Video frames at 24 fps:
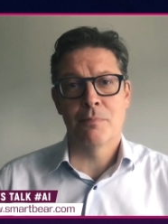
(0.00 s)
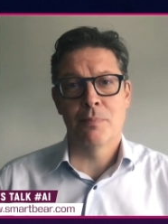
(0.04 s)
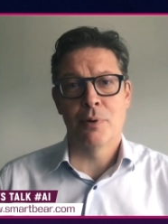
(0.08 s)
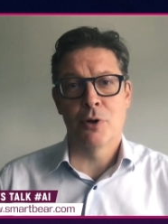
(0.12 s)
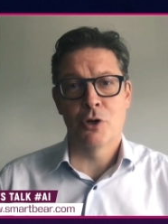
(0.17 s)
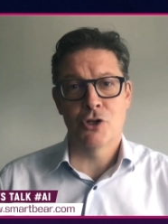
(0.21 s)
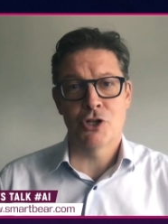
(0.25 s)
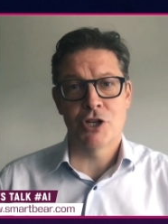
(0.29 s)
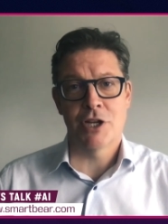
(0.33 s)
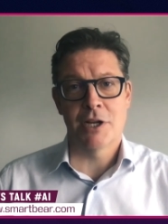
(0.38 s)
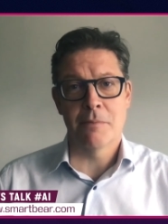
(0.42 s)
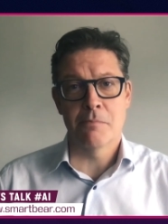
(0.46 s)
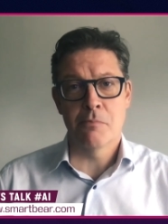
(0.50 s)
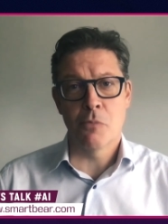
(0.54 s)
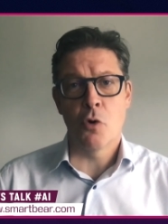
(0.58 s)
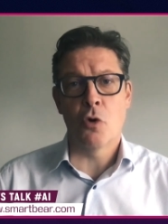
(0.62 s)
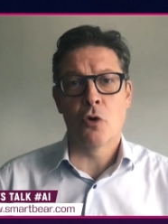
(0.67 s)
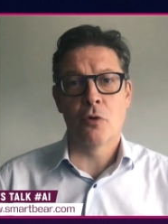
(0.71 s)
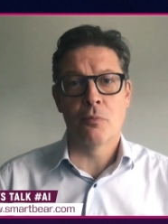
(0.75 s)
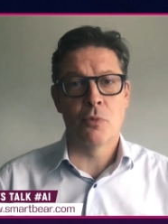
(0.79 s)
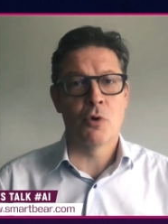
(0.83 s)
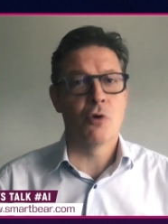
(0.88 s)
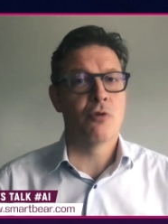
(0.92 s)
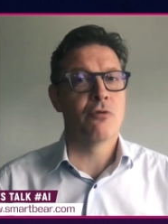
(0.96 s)
pushing
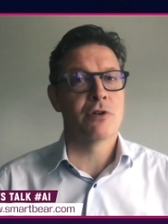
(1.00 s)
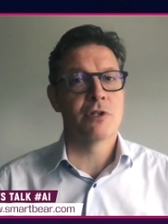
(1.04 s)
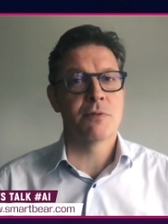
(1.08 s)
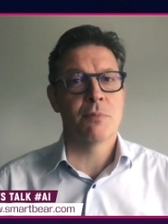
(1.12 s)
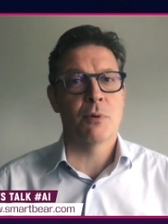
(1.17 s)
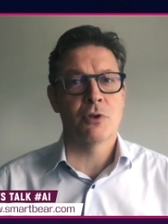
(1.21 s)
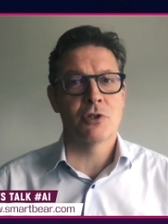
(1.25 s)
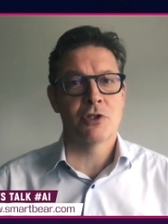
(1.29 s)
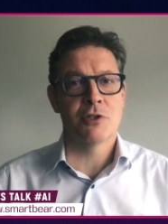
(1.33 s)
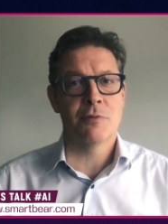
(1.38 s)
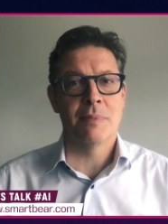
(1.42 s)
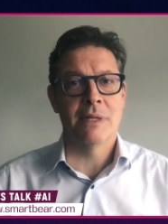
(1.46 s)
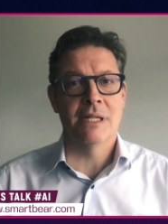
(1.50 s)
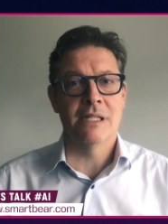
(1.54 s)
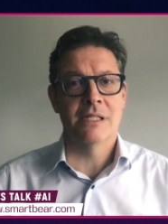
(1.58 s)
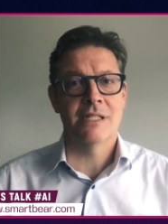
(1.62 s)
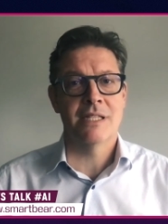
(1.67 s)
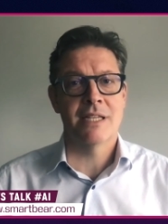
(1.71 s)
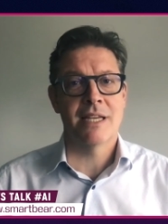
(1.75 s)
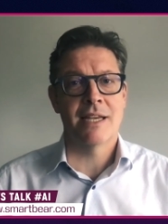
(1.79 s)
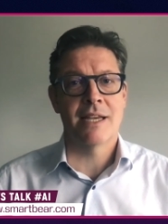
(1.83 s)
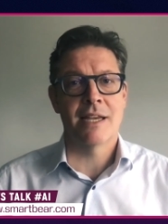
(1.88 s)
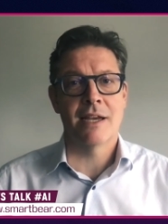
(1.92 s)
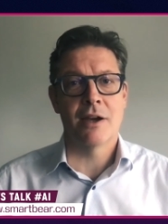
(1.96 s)
more and more
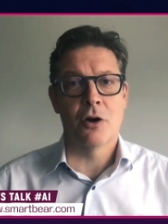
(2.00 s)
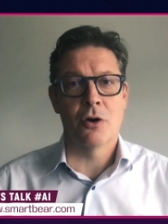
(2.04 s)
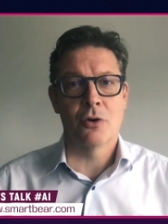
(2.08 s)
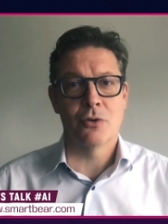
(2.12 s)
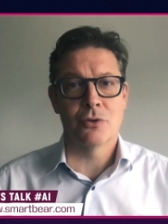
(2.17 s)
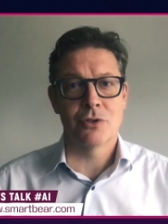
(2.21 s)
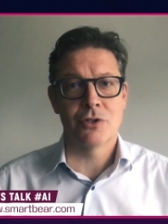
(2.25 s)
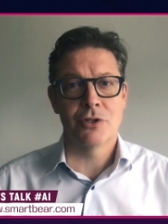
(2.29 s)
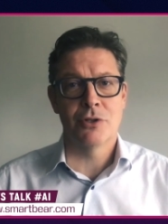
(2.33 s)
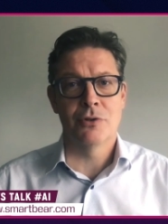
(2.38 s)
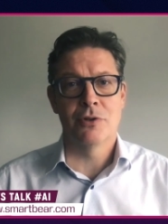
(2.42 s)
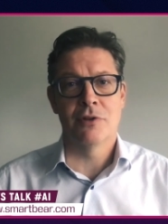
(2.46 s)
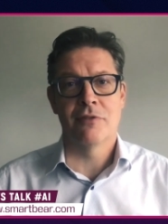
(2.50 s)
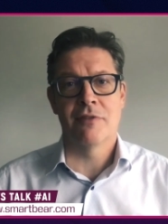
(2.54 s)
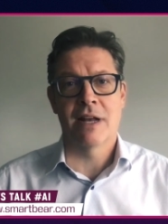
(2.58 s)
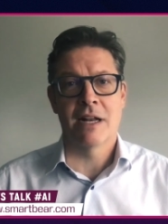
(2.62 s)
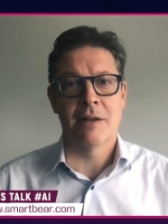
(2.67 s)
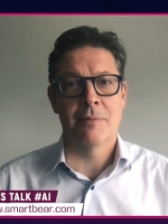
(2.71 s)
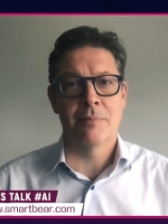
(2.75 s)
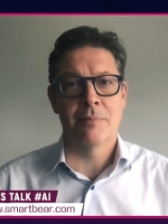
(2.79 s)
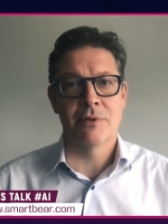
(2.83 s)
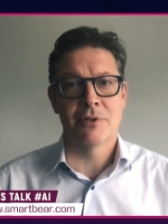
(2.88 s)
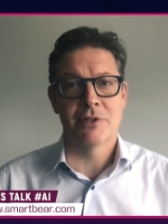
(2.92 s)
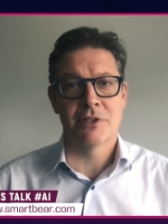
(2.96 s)
responsibility onto
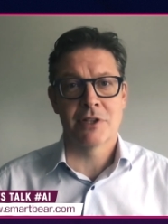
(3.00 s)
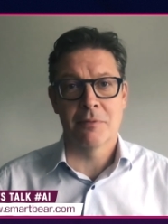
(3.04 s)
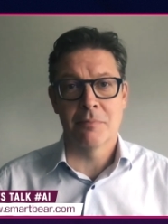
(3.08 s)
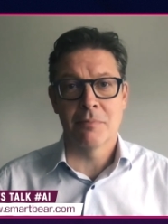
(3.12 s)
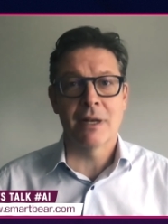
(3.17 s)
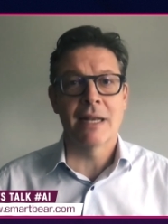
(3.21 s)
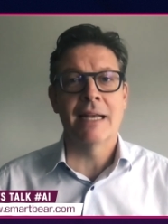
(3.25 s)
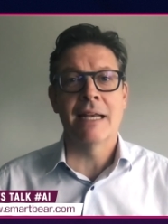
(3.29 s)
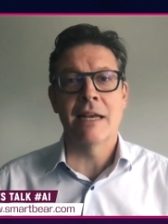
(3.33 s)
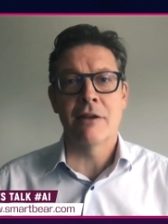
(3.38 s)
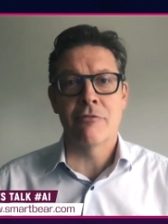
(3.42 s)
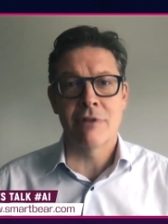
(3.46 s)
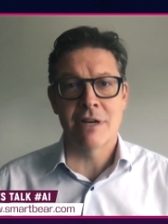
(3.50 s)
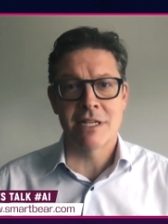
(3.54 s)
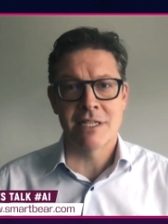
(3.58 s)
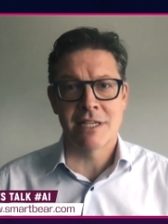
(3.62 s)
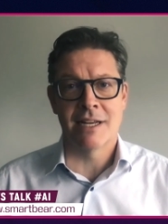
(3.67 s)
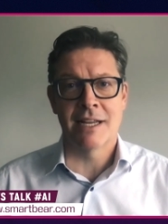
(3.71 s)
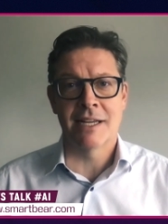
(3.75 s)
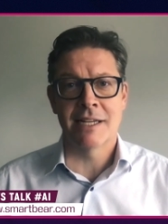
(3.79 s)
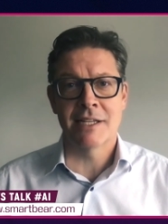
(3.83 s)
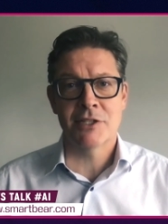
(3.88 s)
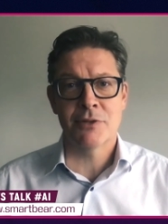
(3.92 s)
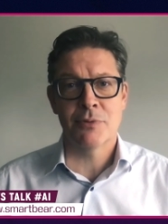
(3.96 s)
developers completely
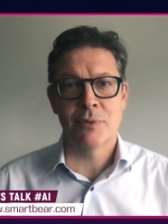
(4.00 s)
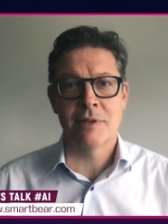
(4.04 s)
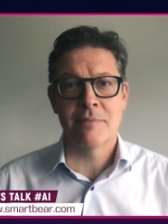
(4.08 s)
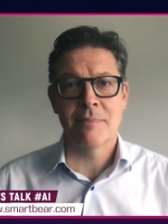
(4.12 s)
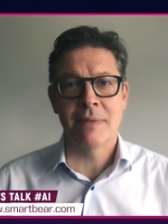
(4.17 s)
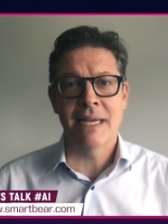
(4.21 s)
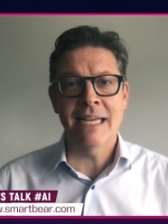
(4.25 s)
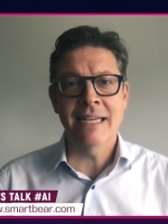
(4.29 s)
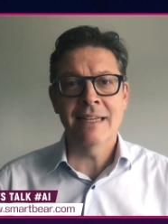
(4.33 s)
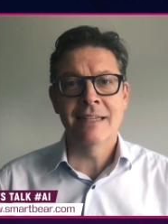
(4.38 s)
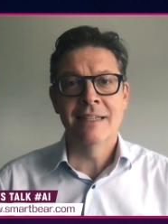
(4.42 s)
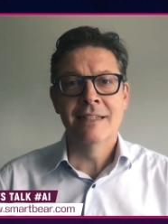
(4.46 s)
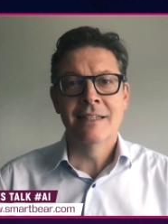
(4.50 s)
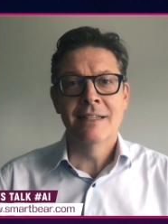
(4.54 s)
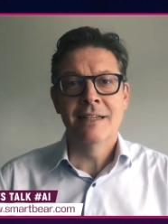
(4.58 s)
resonates with me.